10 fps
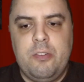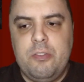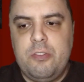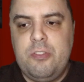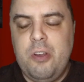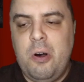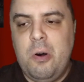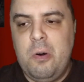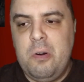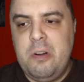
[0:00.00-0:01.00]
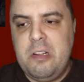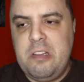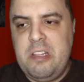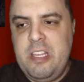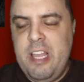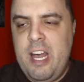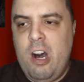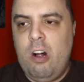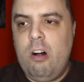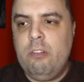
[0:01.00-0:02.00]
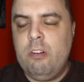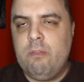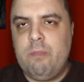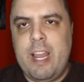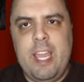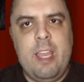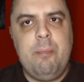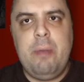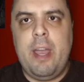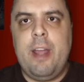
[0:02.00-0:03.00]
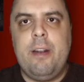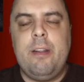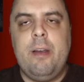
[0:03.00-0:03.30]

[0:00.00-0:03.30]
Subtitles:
So yeah, all the rape and